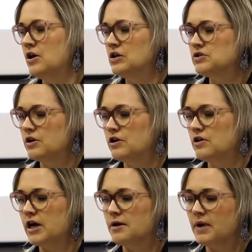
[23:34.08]
So
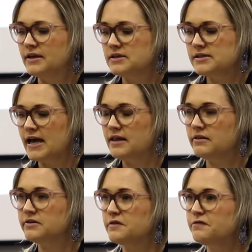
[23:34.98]
understand
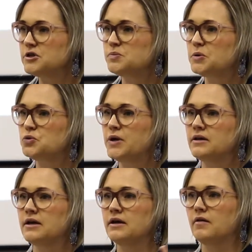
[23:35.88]
the difference
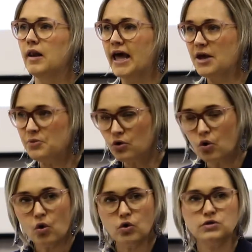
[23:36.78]
between the Labour
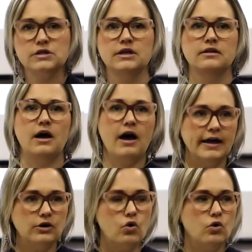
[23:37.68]
Court, the
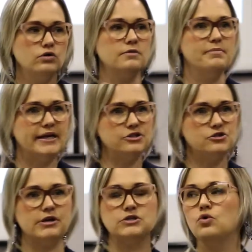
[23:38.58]
High Court, the
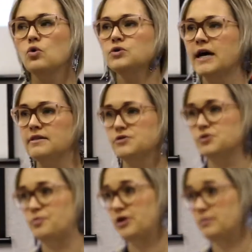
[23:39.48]
Magistrates' Court, and the
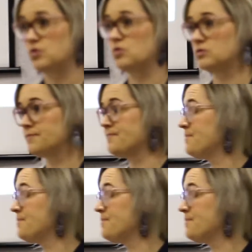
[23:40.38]
Supreme Court.